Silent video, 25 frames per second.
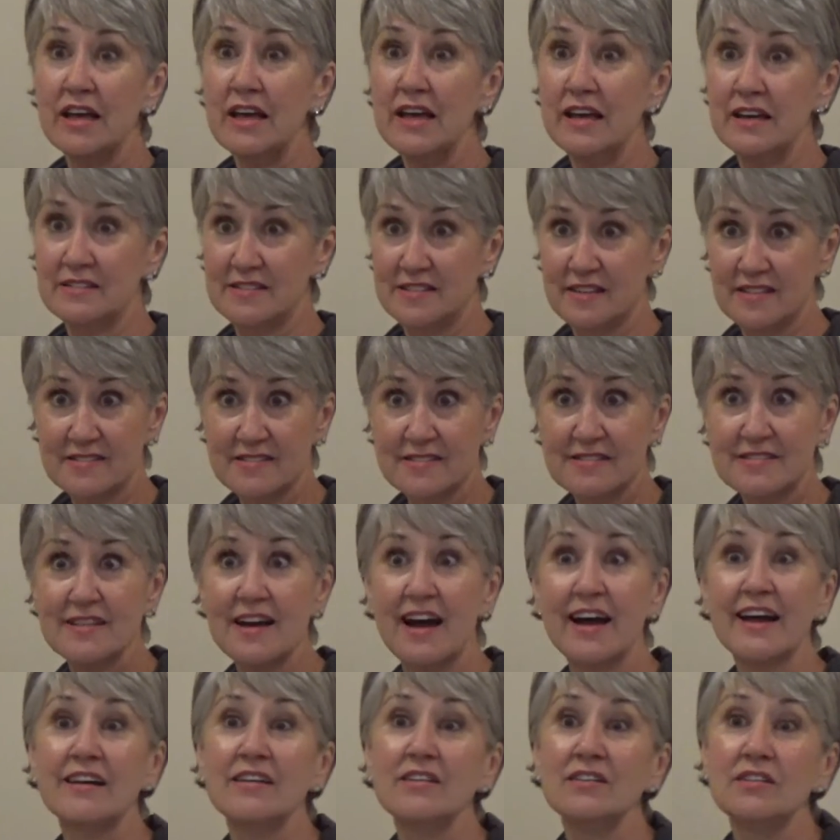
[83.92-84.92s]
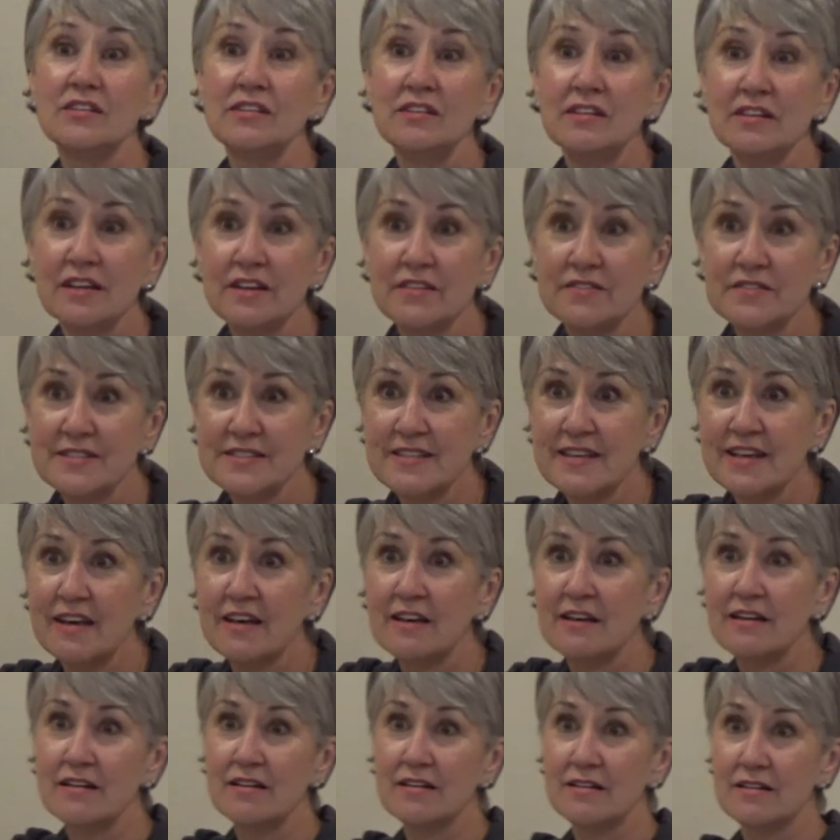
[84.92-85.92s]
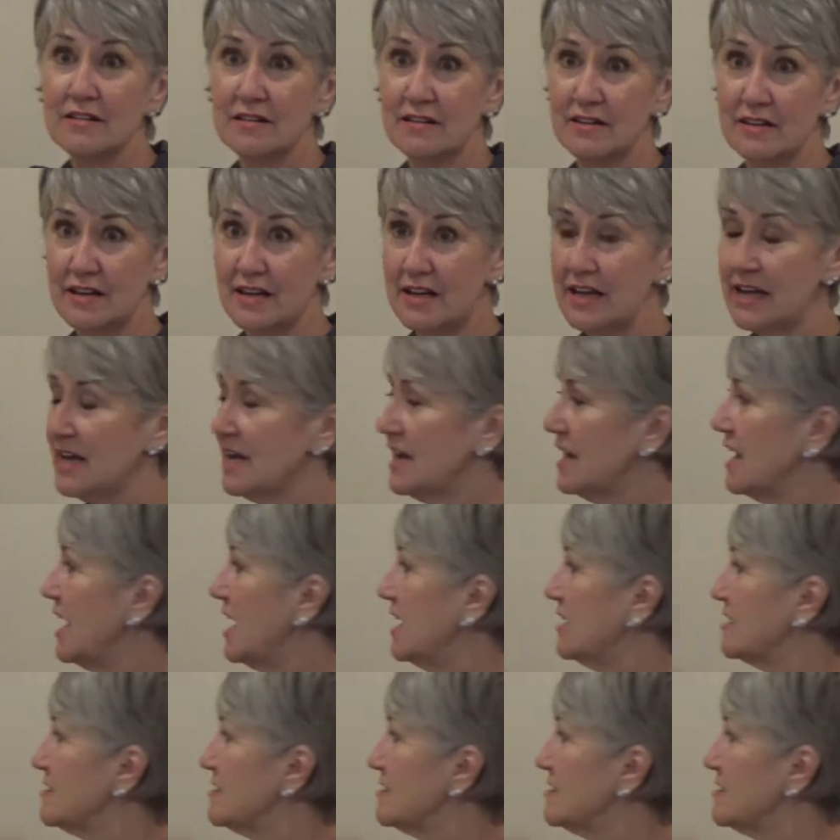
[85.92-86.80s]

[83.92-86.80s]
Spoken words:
It's a cycle of sin. Mm-hmm.